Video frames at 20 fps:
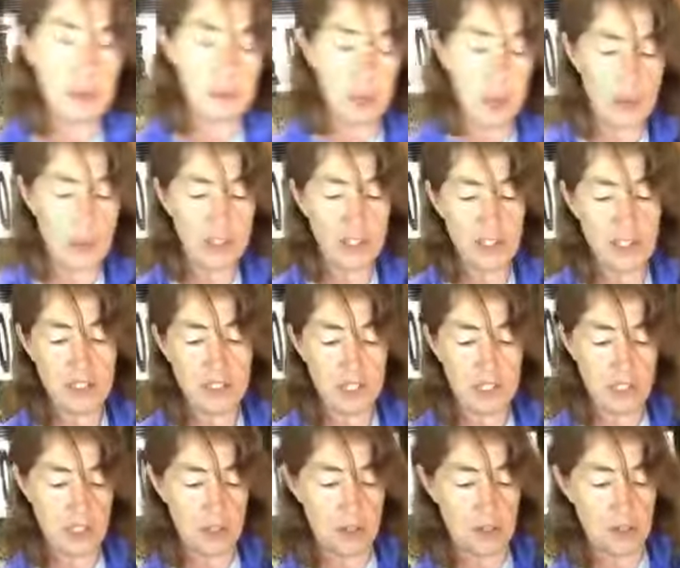the pouches
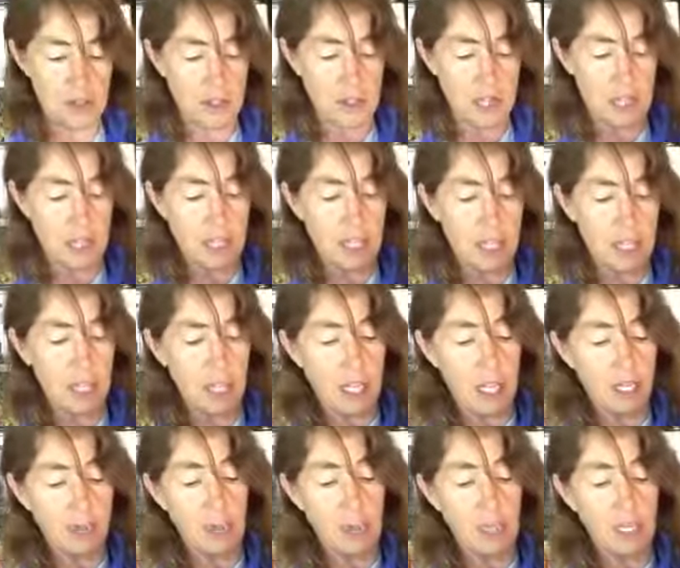and they're a little
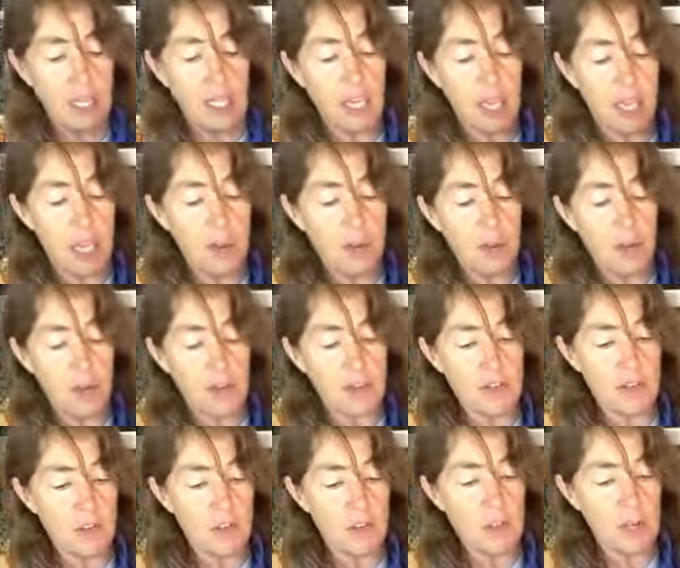liquidy, I'm
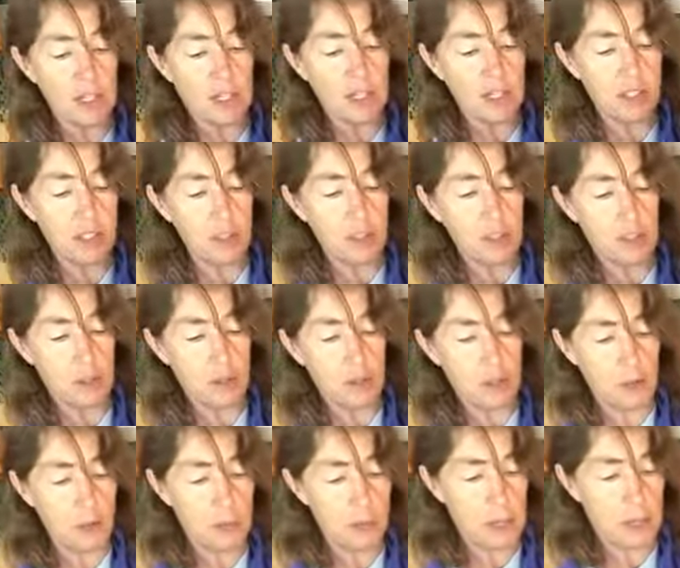also going to use a
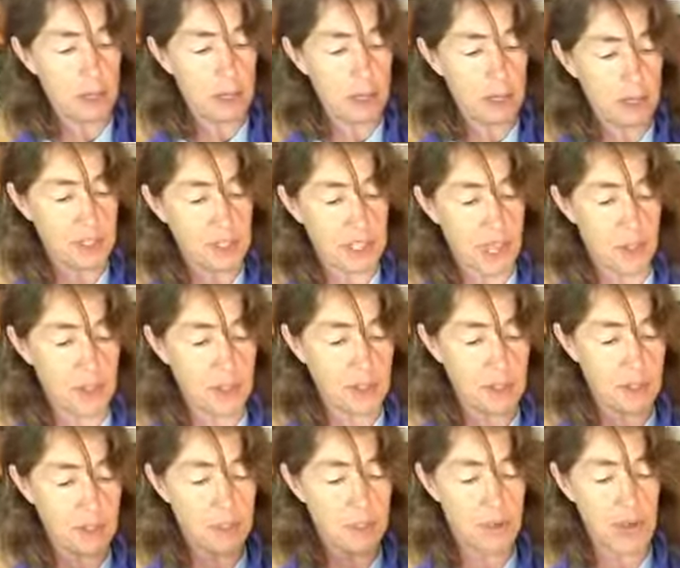little bit of paper towel
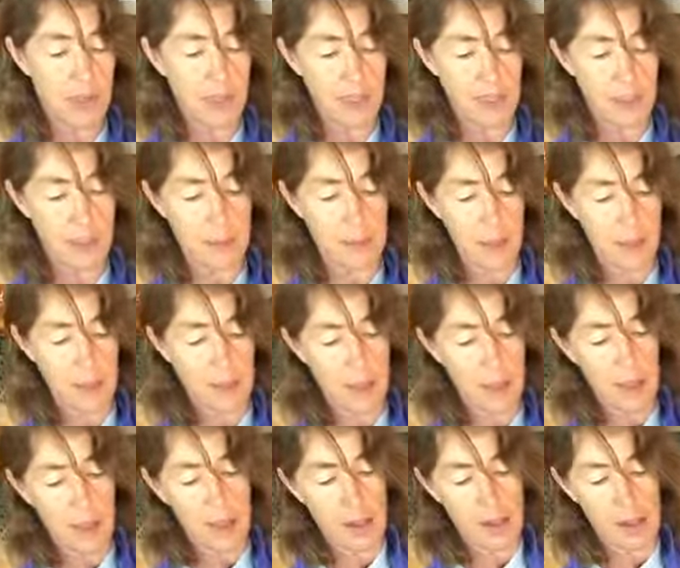to dry them.
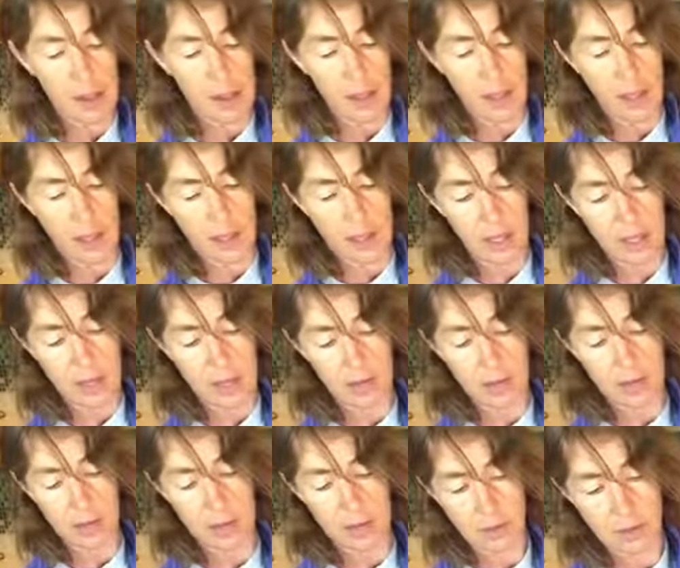And
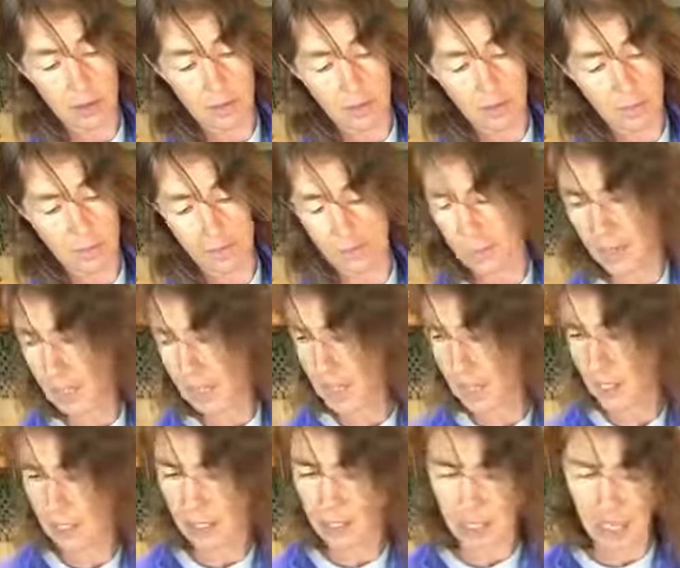I
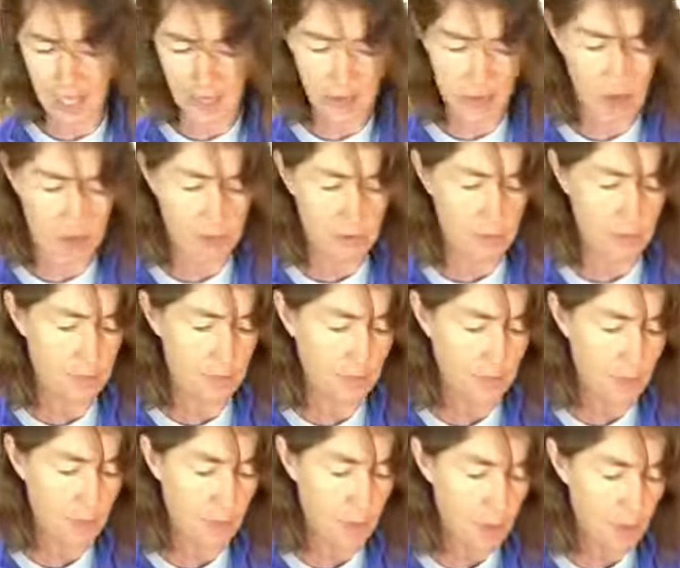didn't cut that enough.
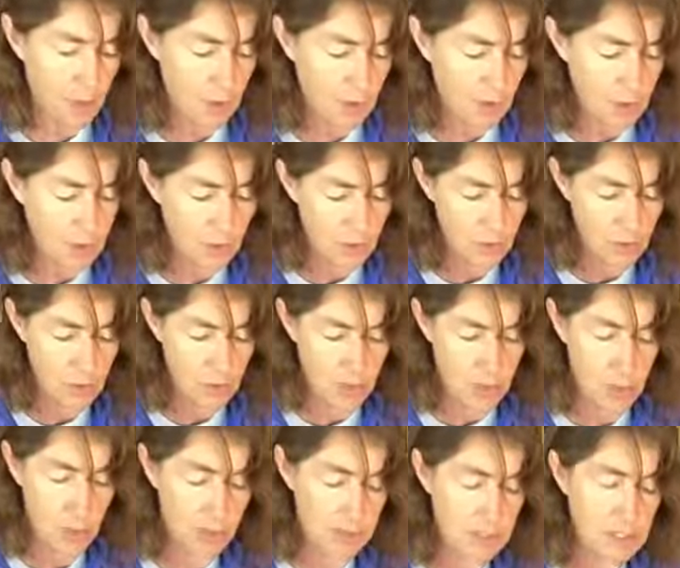So
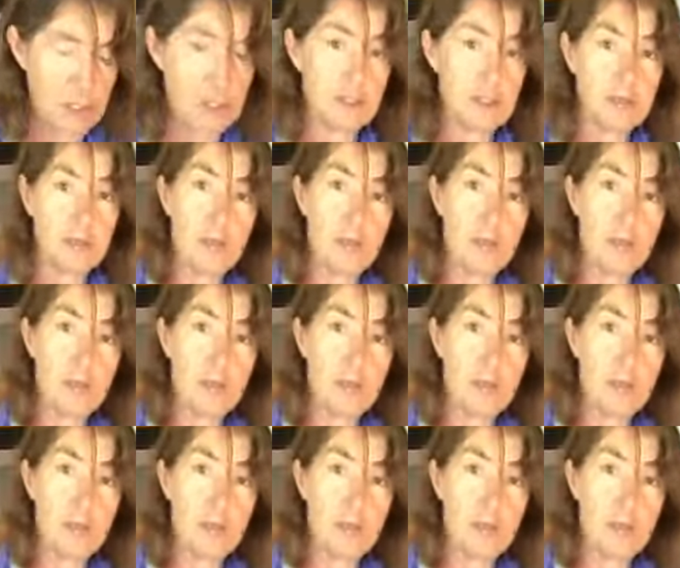that one is